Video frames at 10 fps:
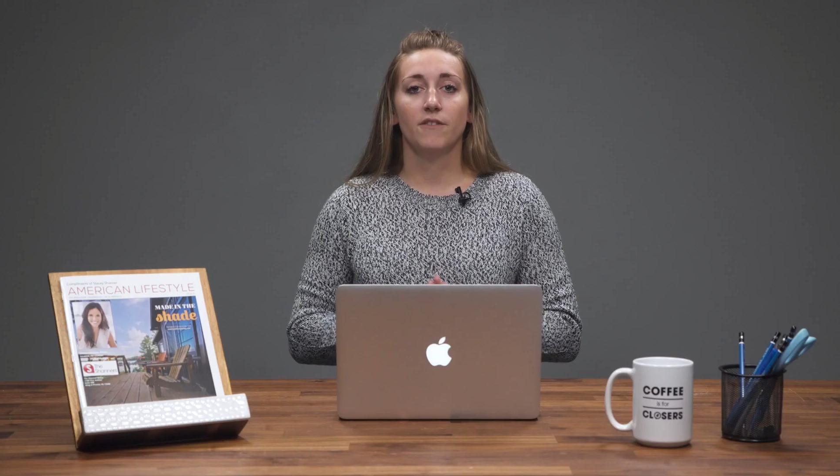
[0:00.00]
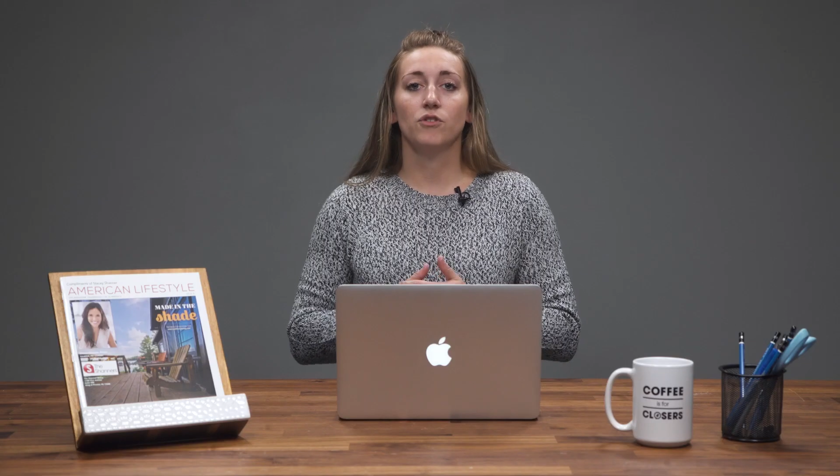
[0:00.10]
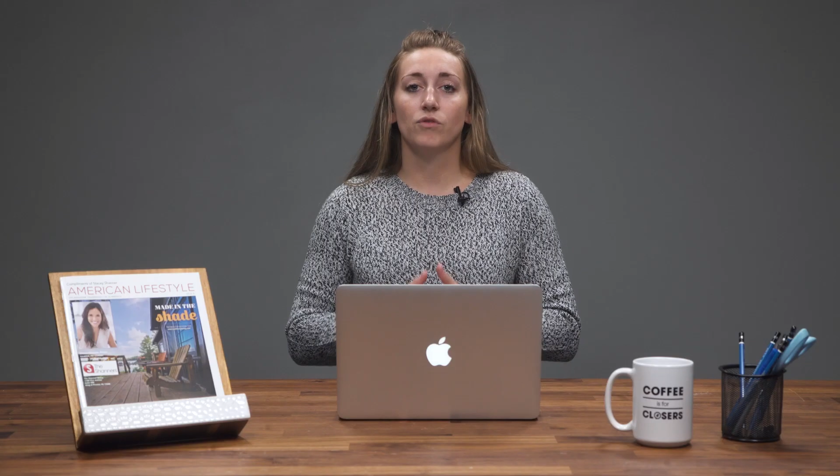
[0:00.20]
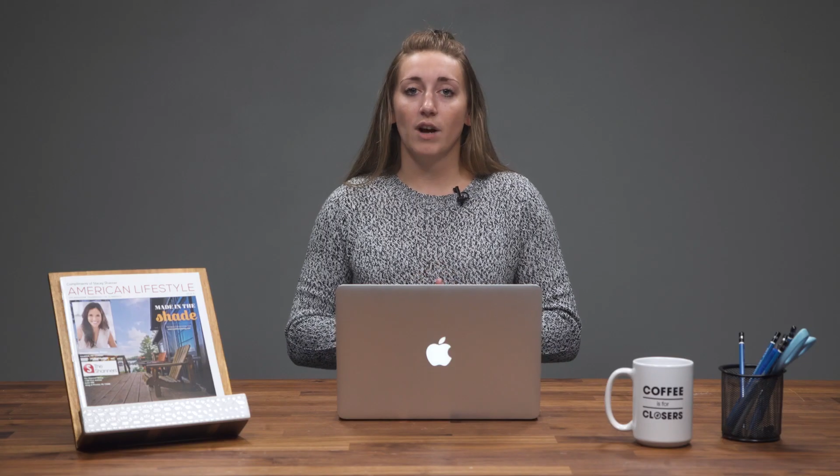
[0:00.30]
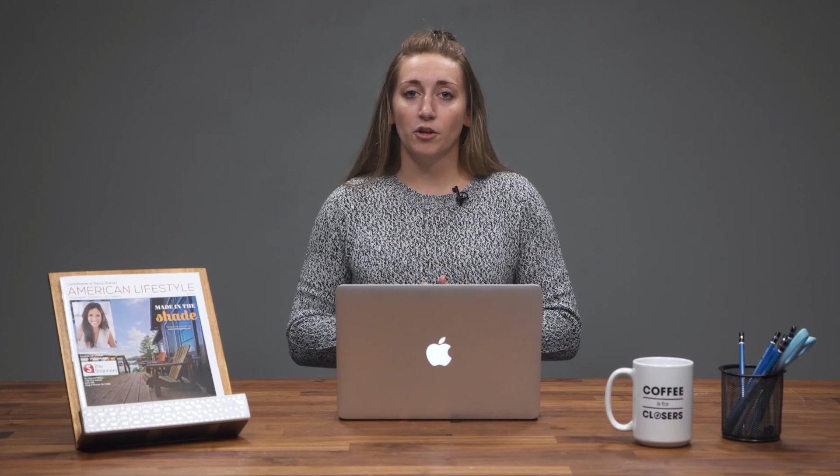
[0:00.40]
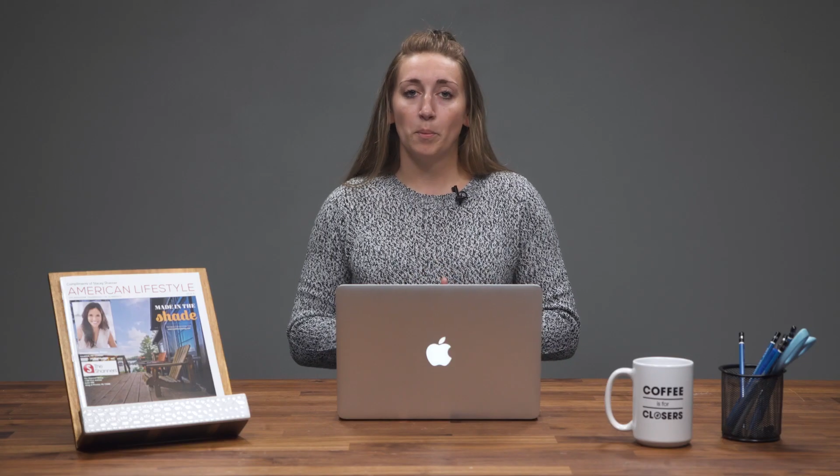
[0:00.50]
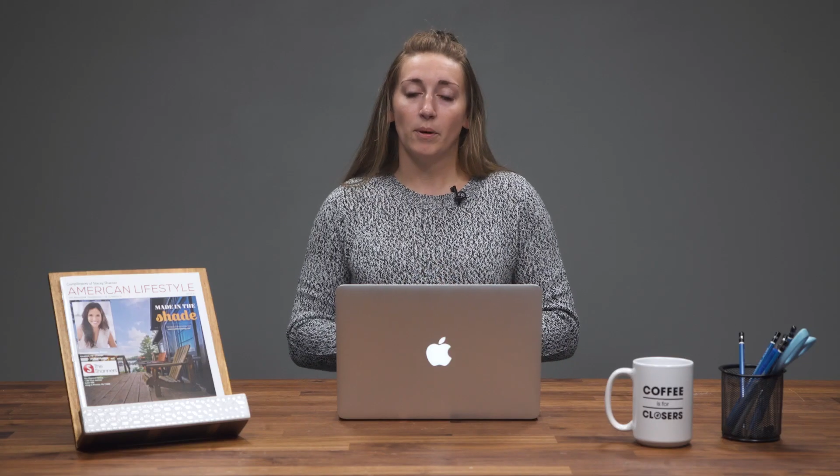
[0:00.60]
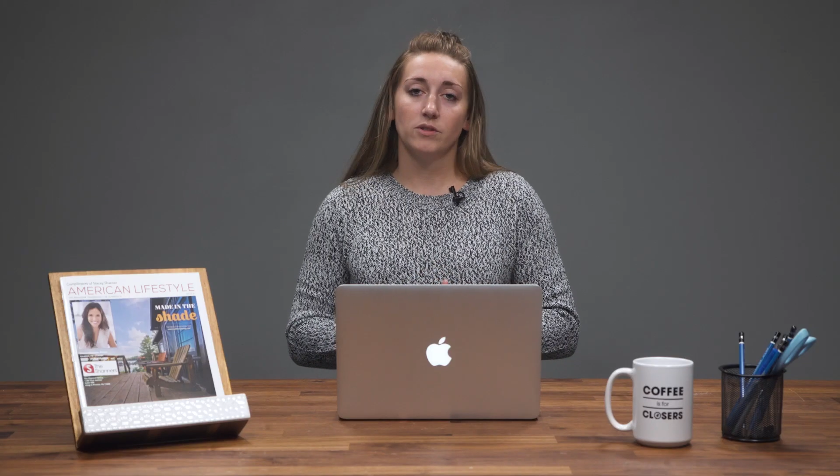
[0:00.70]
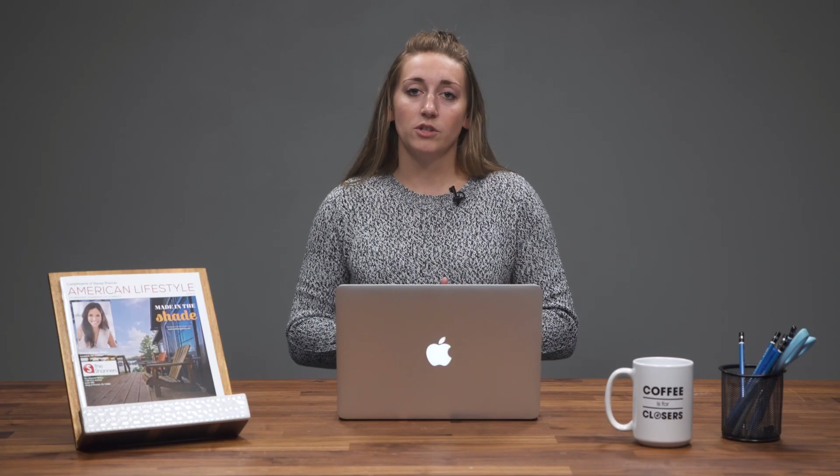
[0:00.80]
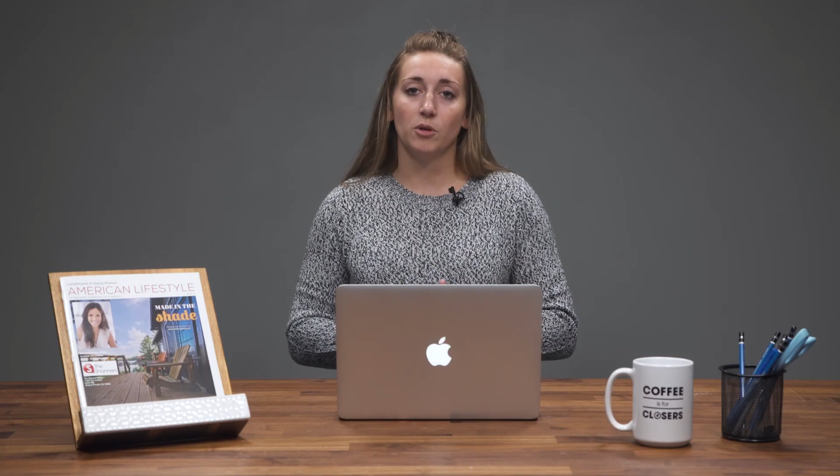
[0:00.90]
If you'd rather
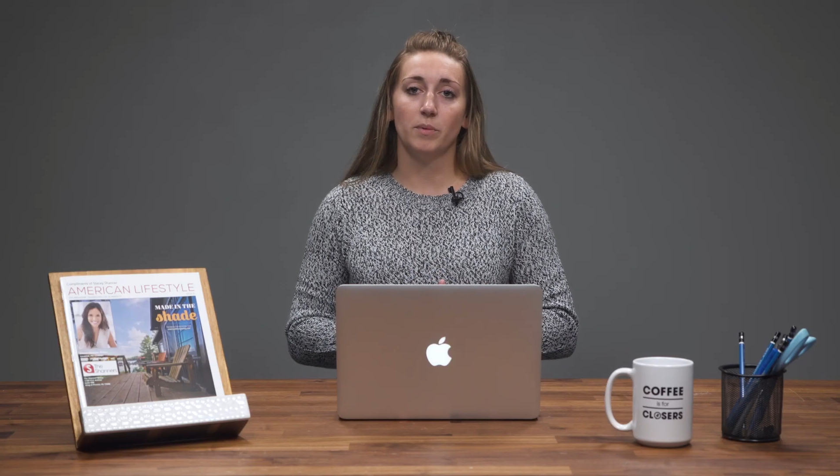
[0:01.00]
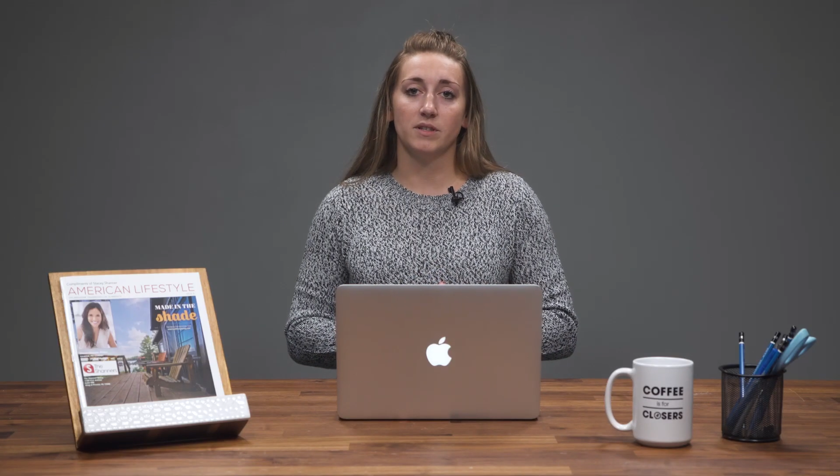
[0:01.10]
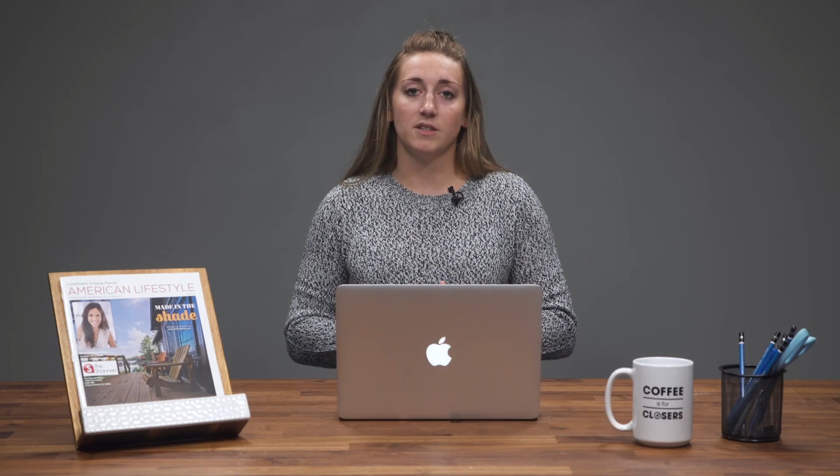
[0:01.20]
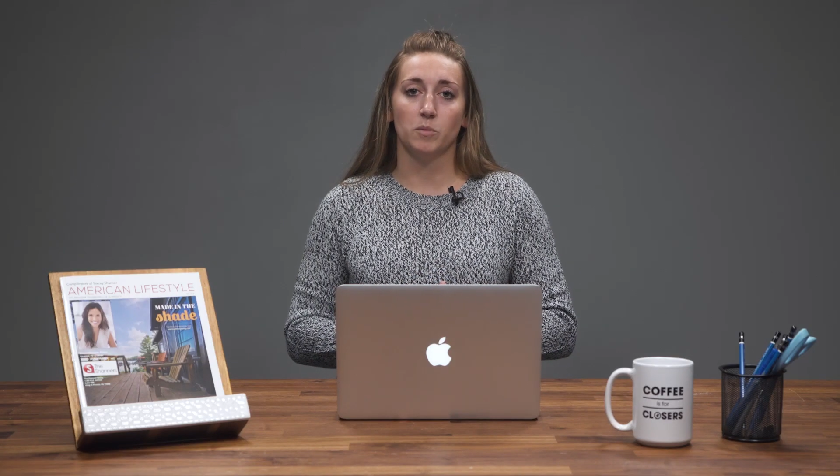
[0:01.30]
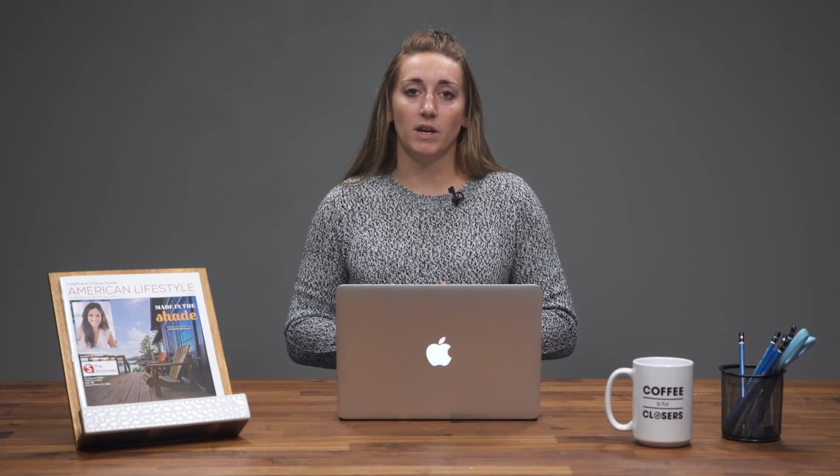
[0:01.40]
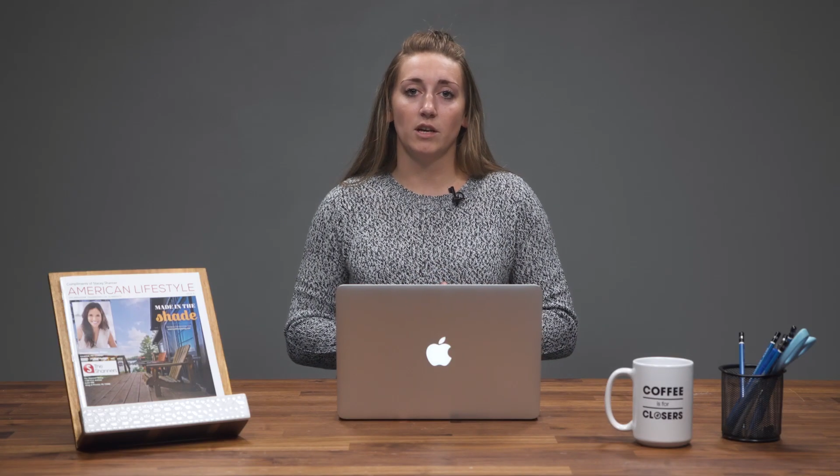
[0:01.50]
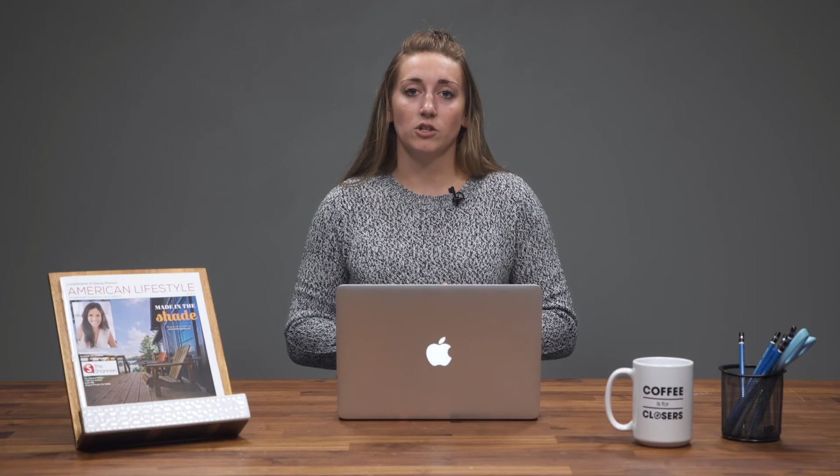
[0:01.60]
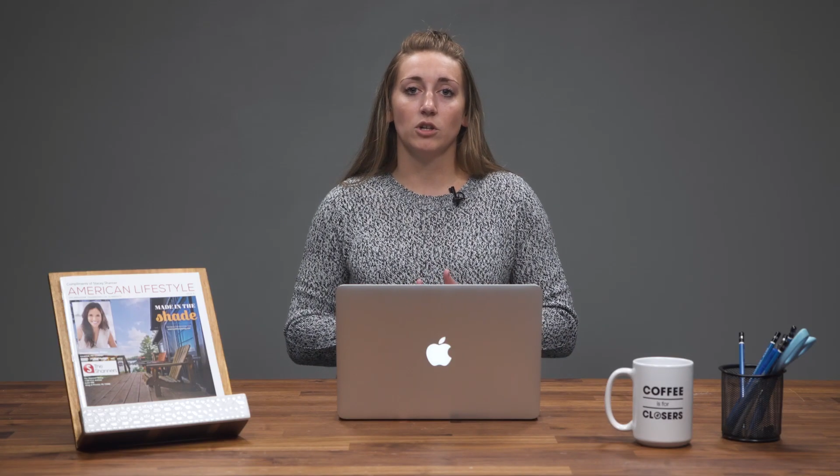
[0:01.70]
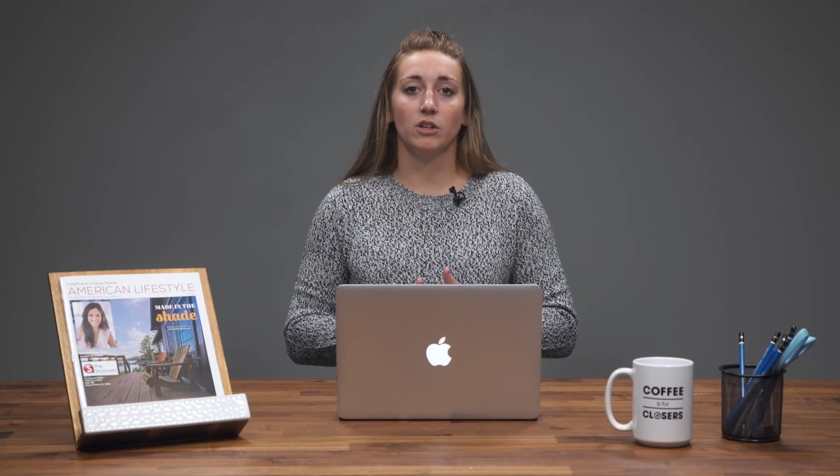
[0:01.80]
post to your business page,